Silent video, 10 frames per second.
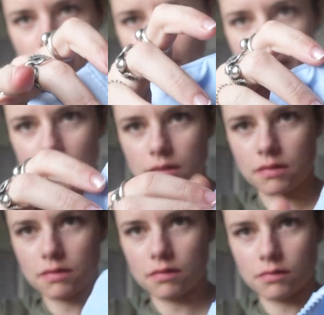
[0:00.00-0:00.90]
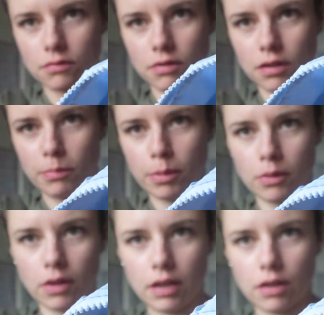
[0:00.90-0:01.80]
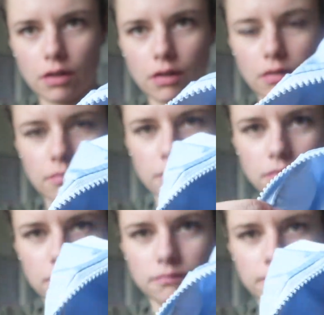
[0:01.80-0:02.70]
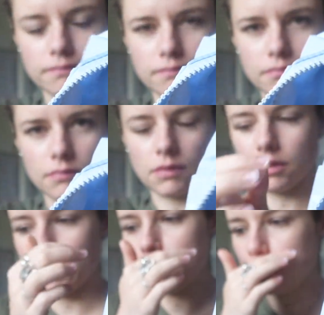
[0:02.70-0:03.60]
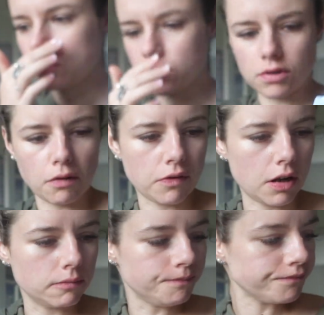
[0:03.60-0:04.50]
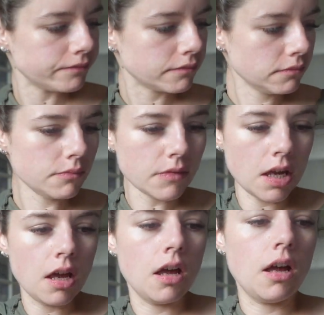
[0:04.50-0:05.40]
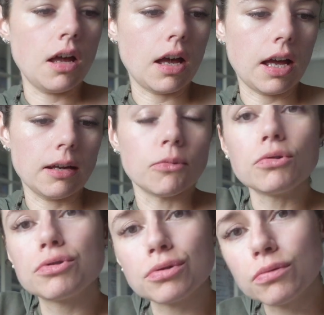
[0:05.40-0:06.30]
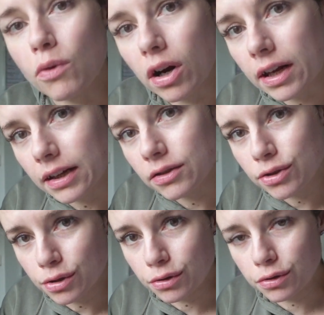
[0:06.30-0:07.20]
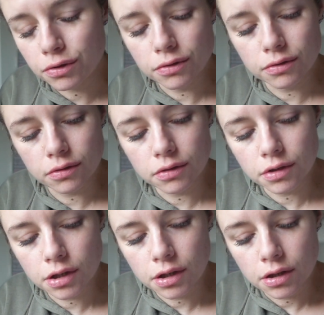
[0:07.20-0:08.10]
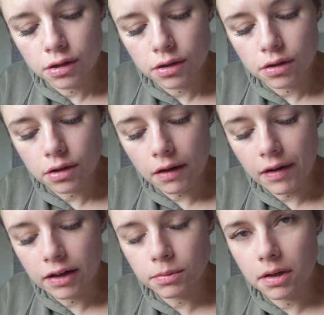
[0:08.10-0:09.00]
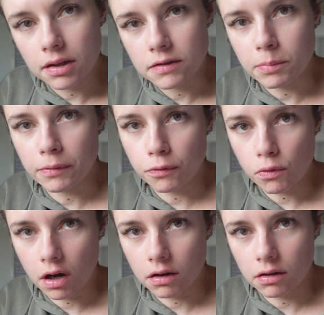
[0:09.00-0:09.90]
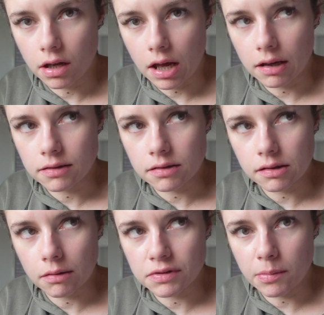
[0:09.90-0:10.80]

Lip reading: your pens, so you could put like your labels and stuff there. I am also working to, I've had one of these before and I was